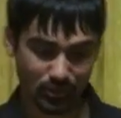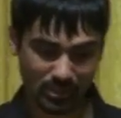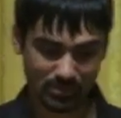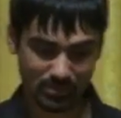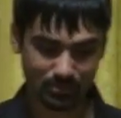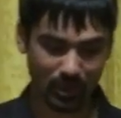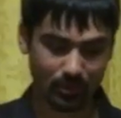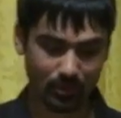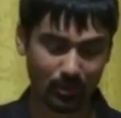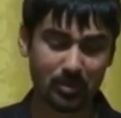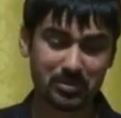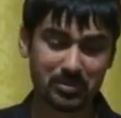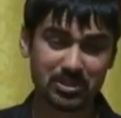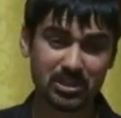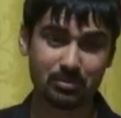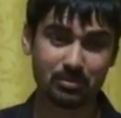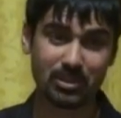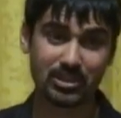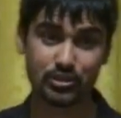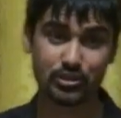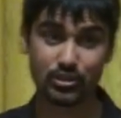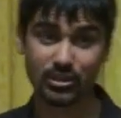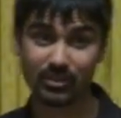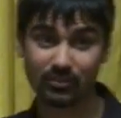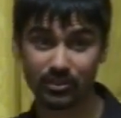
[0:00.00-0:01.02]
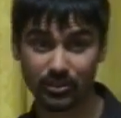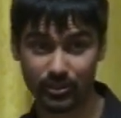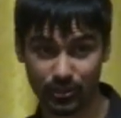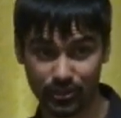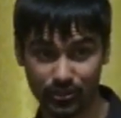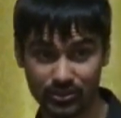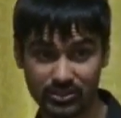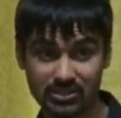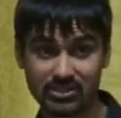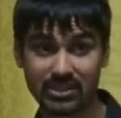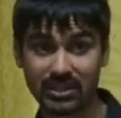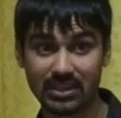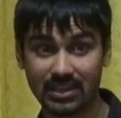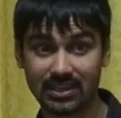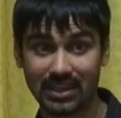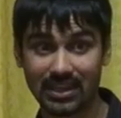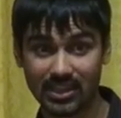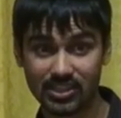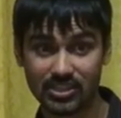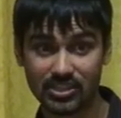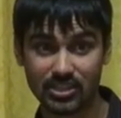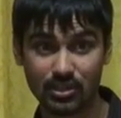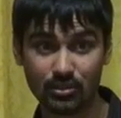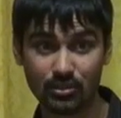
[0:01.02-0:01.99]
a spirometry measure, you have a nurse sitting
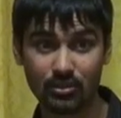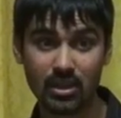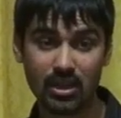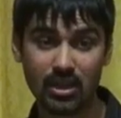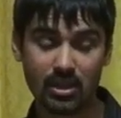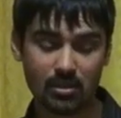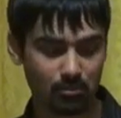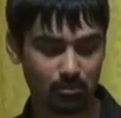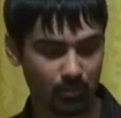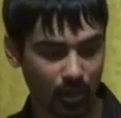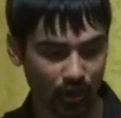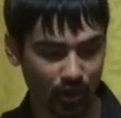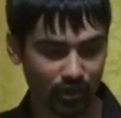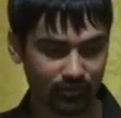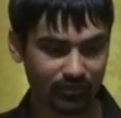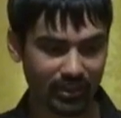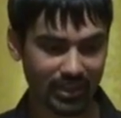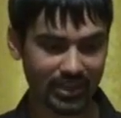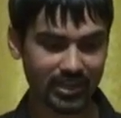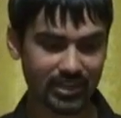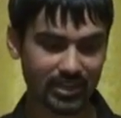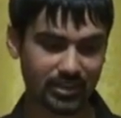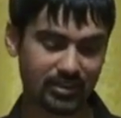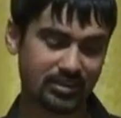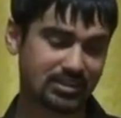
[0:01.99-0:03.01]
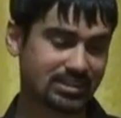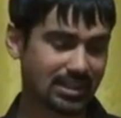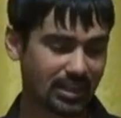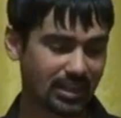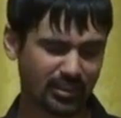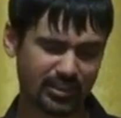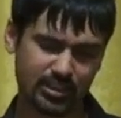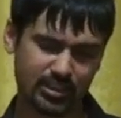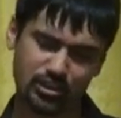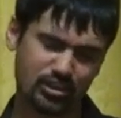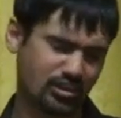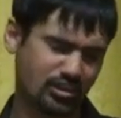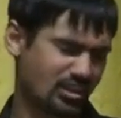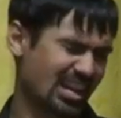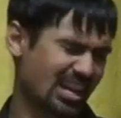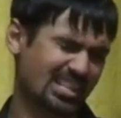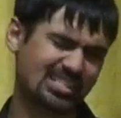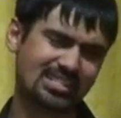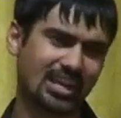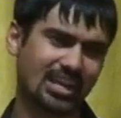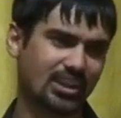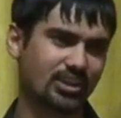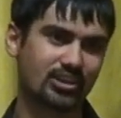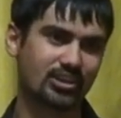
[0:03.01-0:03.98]
next to you, motivating you and telling you,
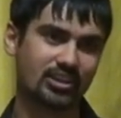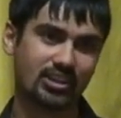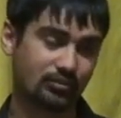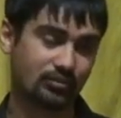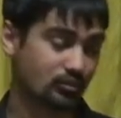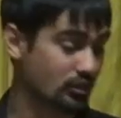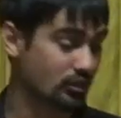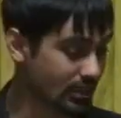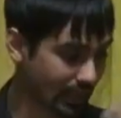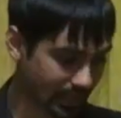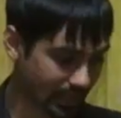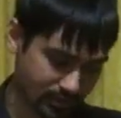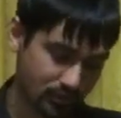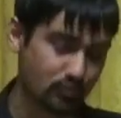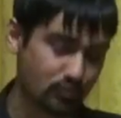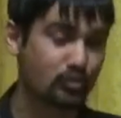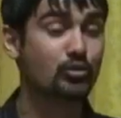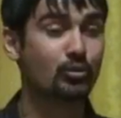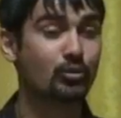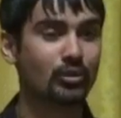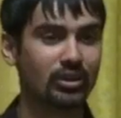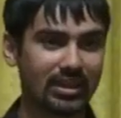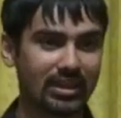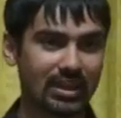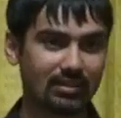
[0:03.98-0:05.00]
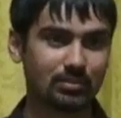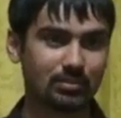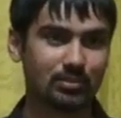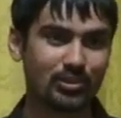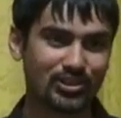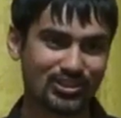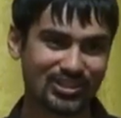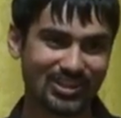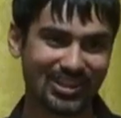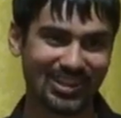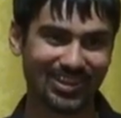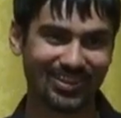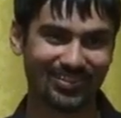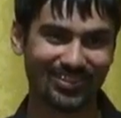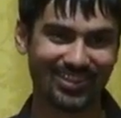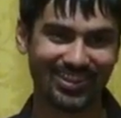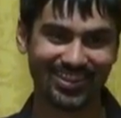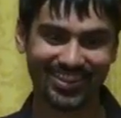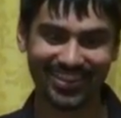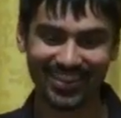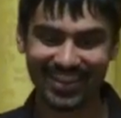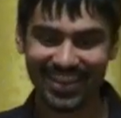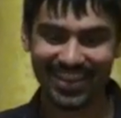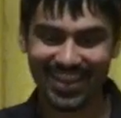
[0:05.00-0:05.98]
that's not good enough. You, got, you really have to push it out,
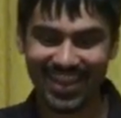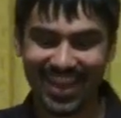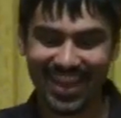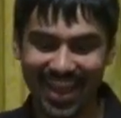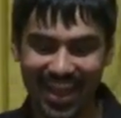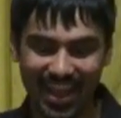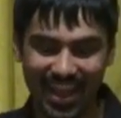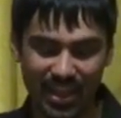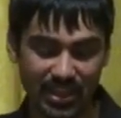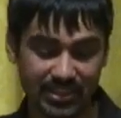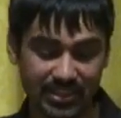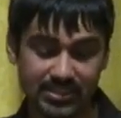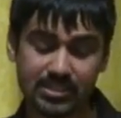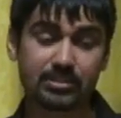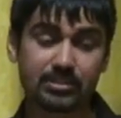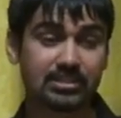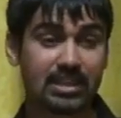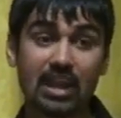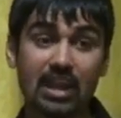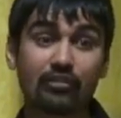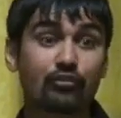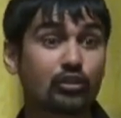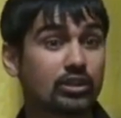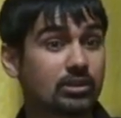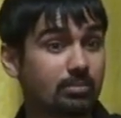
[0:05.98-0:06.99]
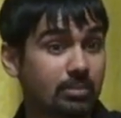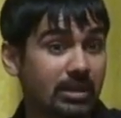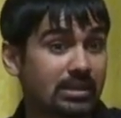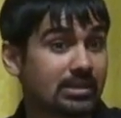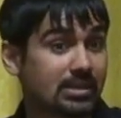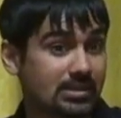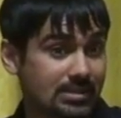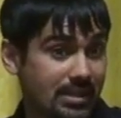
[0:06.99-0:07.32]
right? Uh, it's an effort-dependent